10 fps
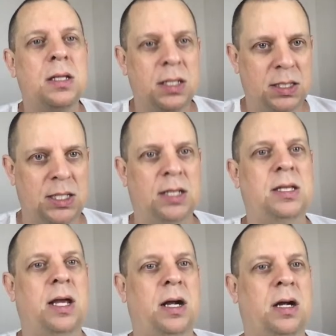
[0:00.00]
to sit
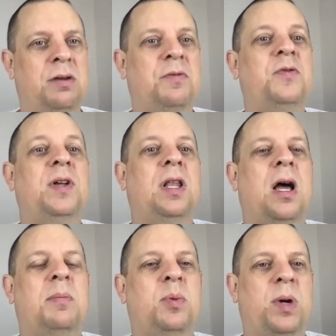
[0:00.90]
there and fill
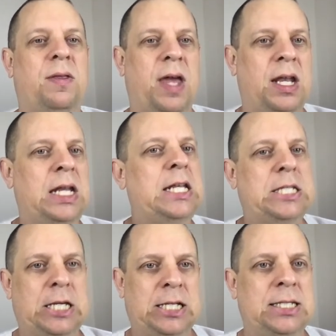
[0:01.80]
up with any
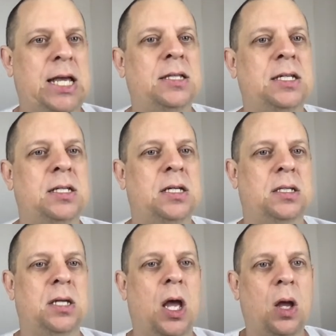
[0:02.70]

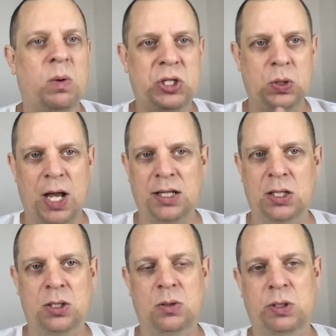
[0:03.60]
discontentedness, what you'd like
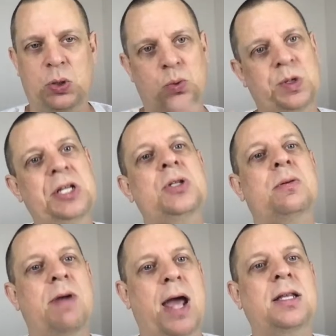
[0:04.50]
to do is
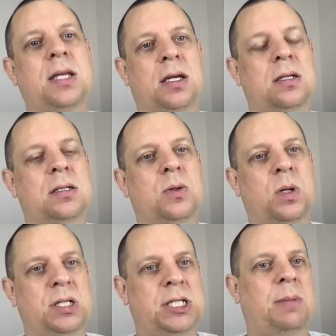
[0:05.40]
redirect it
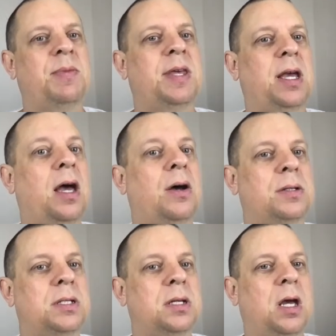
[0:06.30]
towards something
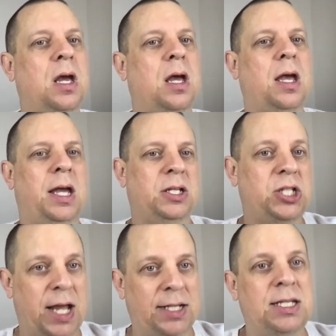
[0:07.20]
else. And
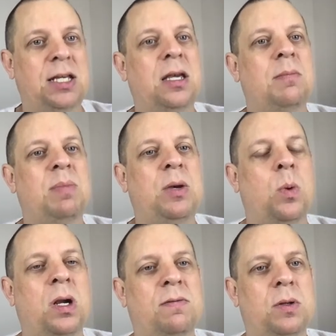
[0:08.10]
chanting can be
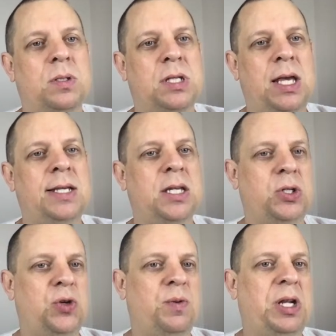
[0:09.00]
one of those things
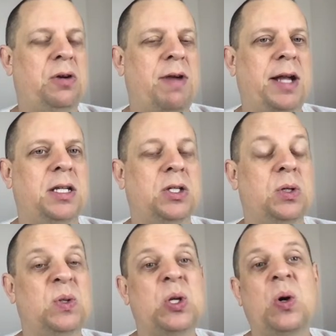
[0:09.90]
that you redirect it
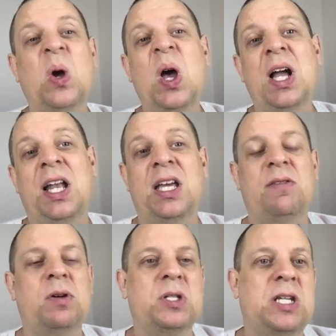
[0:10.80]
to. So like
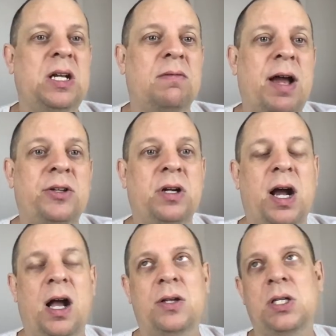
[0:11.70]
if you're sitting around your
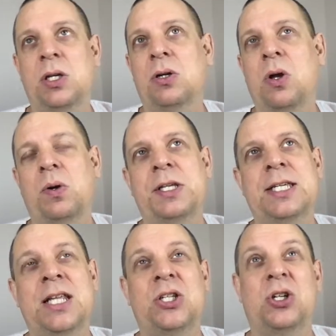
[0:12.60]
house and you're
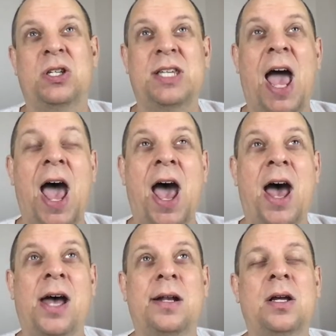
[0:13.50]
noticing that you're
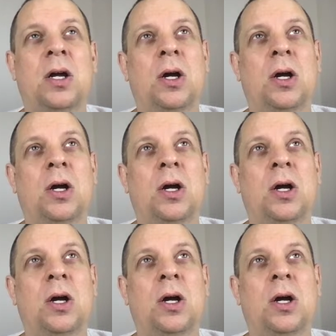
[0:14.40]
sad,